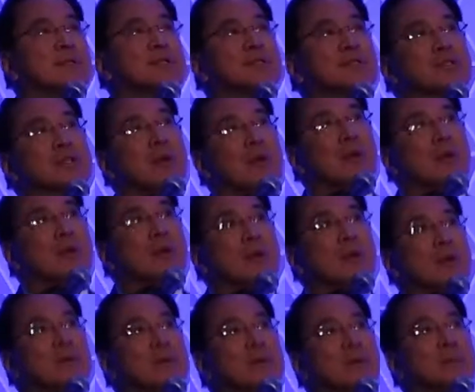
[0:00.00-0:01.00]
So
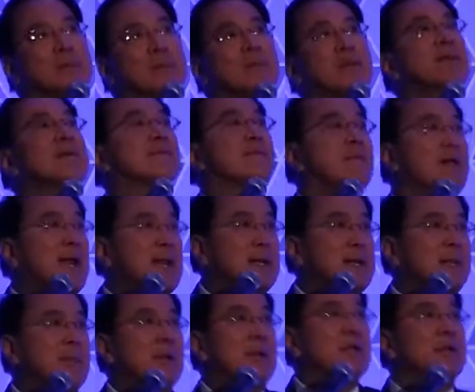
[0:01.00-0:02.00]
the mere fact
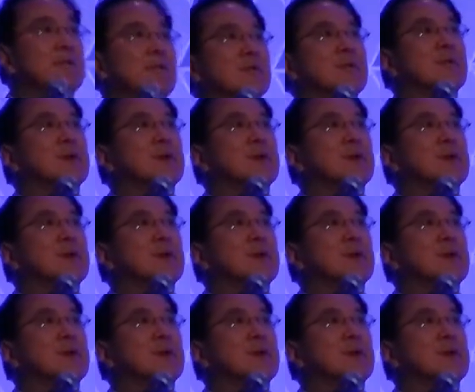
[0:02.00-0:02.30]
that many of